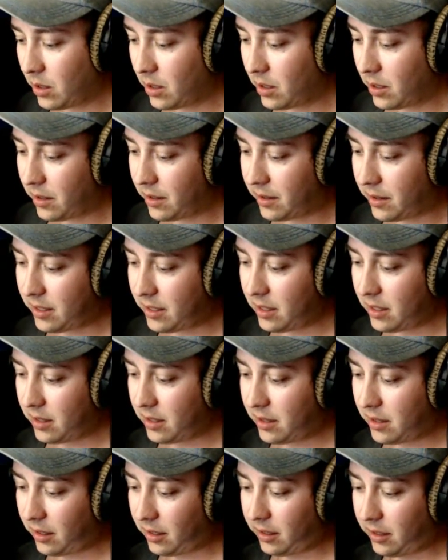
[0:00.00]
The
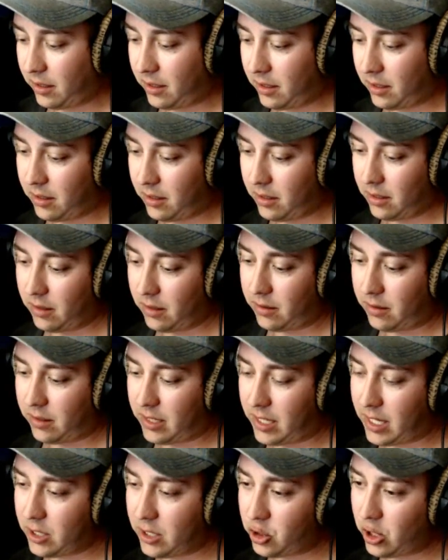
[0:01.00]

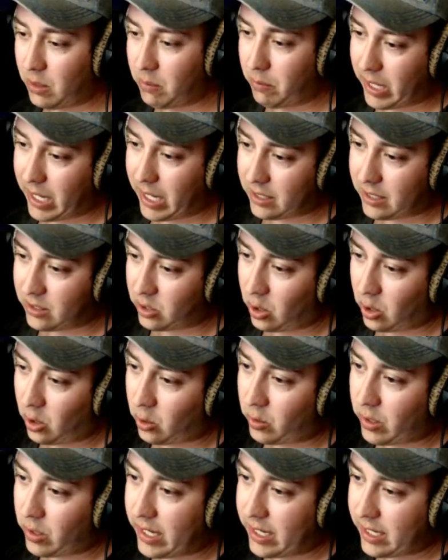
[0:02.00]
engine bay is
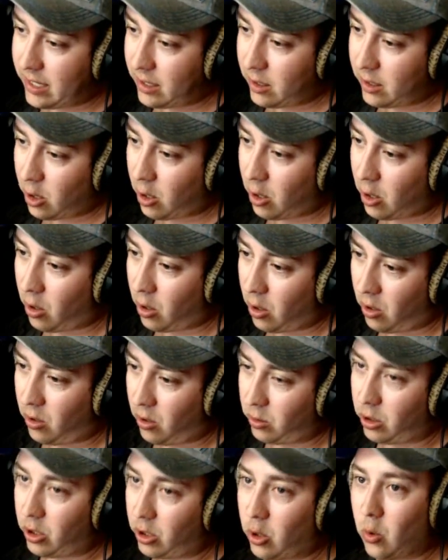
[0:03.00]
already all
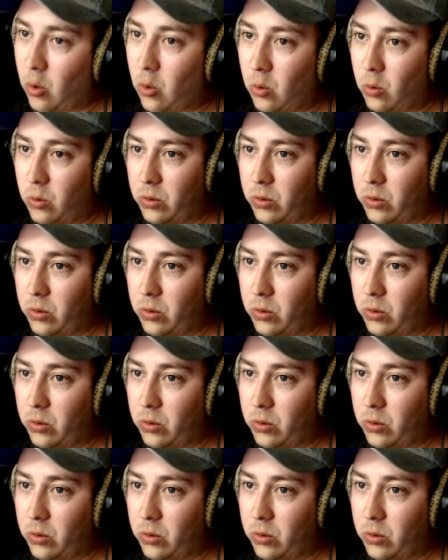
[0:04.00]
gold,